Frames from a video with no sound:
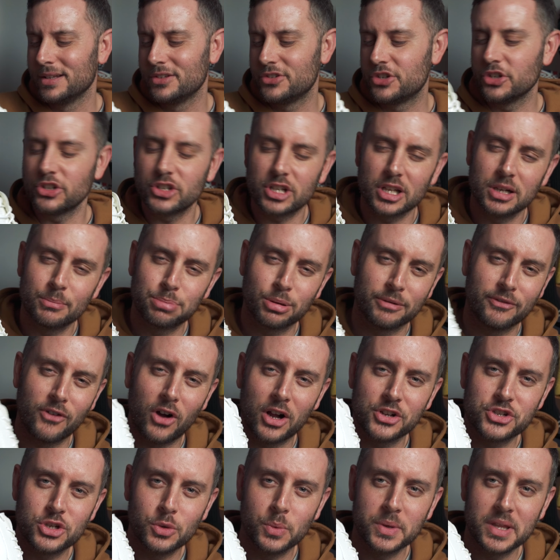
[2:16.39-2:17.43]
just going to
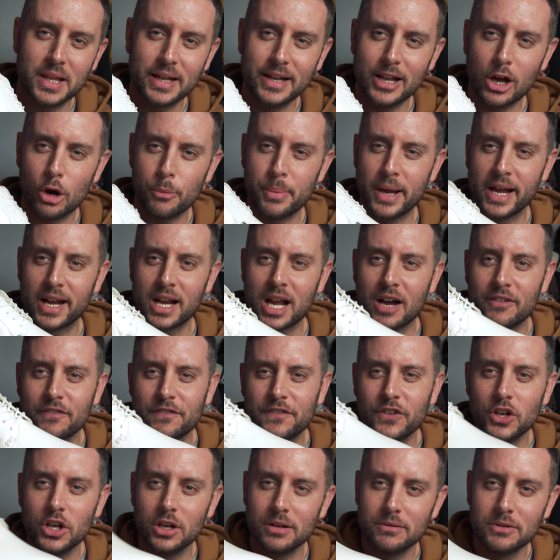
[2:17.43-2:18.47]
provide you with a little bit of
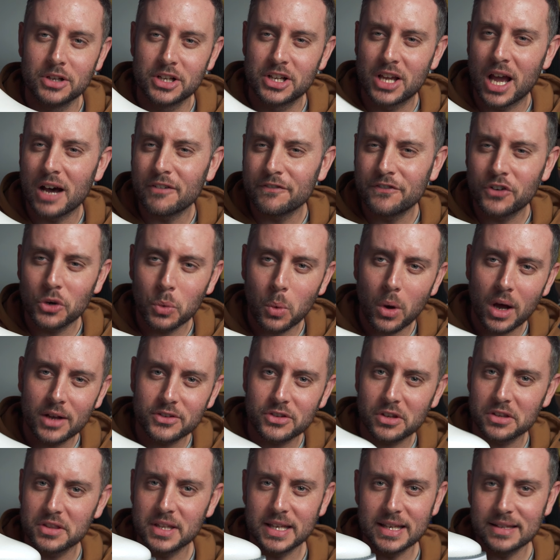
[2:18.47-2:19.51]
comfort. Comfort
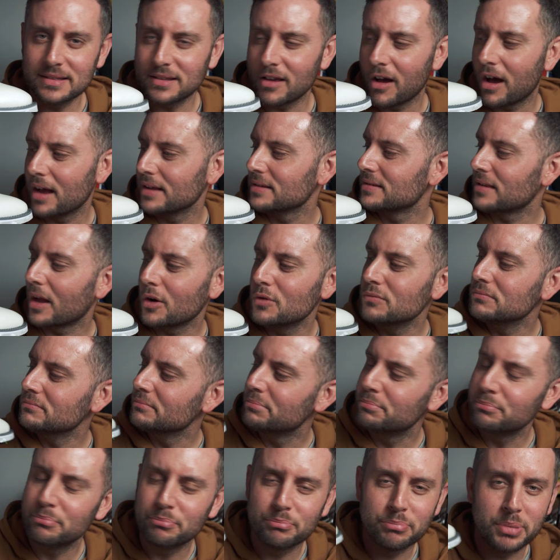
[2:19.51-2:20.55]
wise on these guys, don't
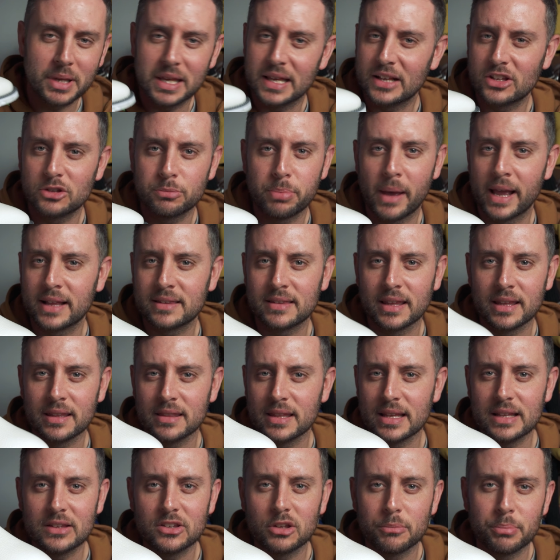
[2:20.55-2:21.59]
be expecting
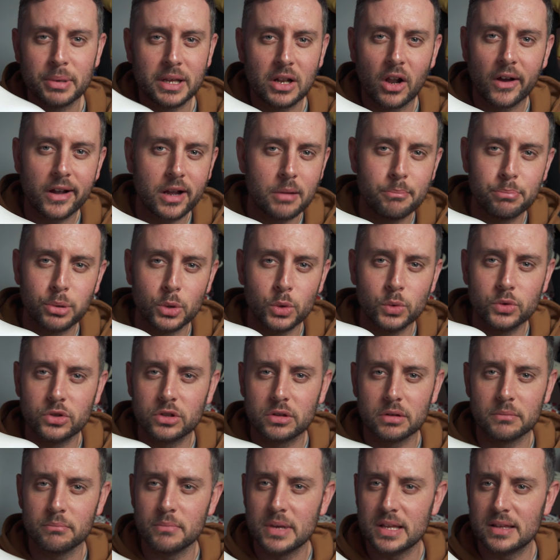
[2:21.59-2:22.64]
these to be like a
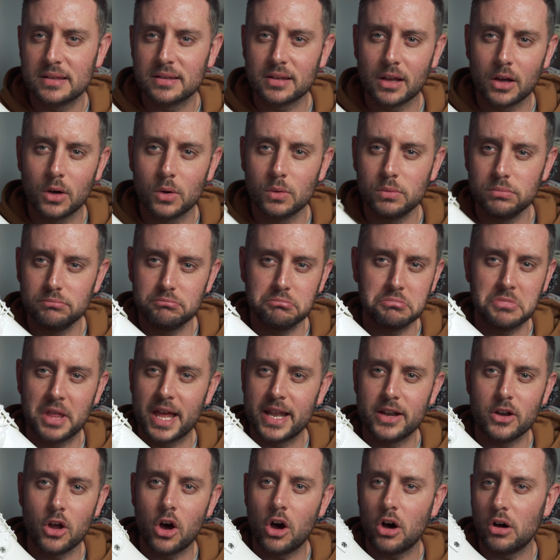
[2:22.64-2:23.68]
Boost midsole.
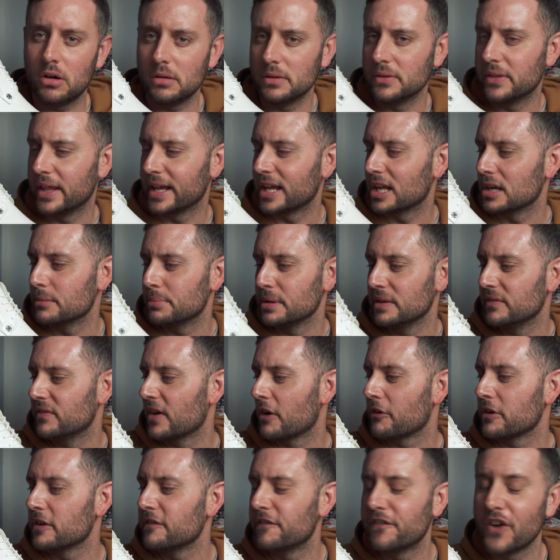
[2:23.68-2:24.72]
They're not. They're going to be
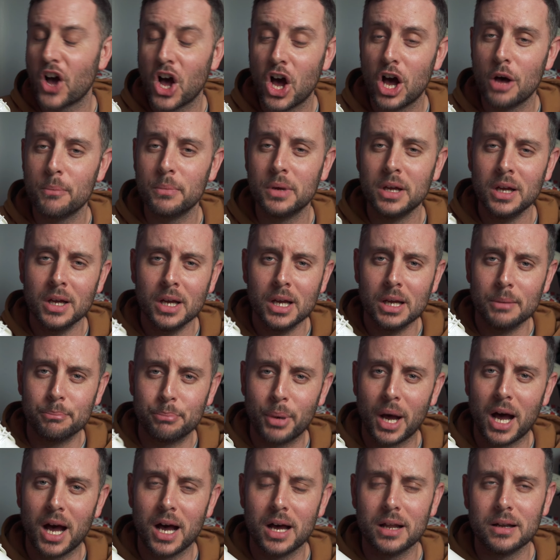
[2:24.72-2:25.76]
very firm,
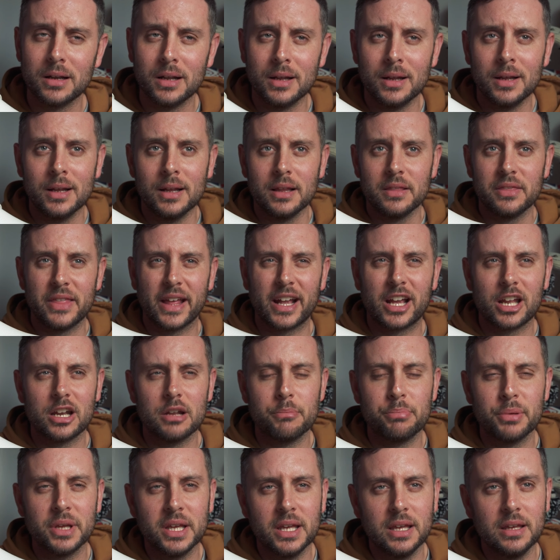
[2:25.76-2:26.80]
but they're going
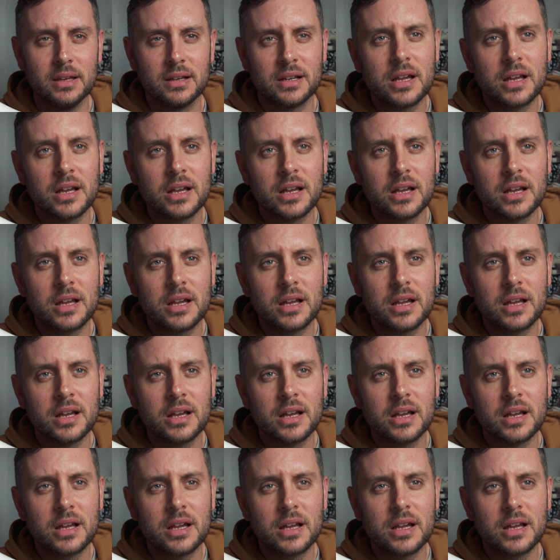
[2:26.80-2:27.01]
to be